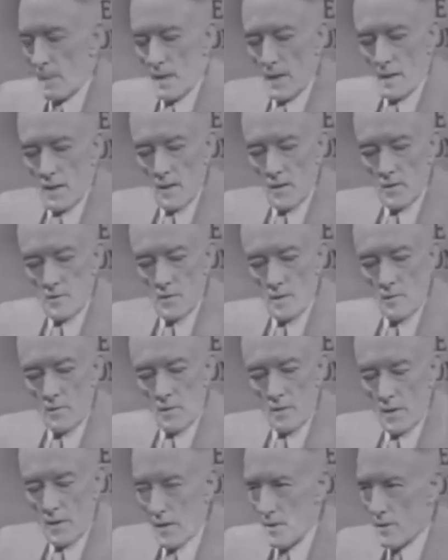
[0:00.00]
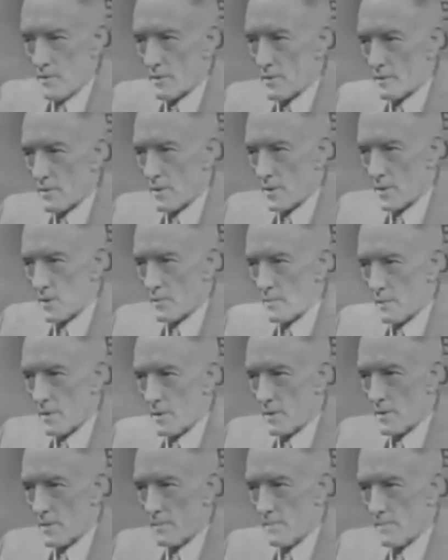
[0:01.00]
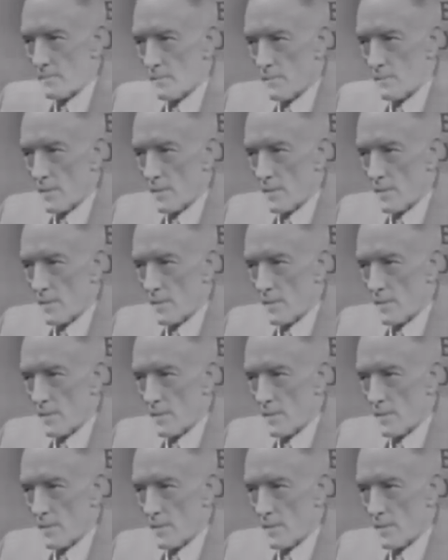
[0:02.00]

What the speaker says: and it's a reconnaissance expedition.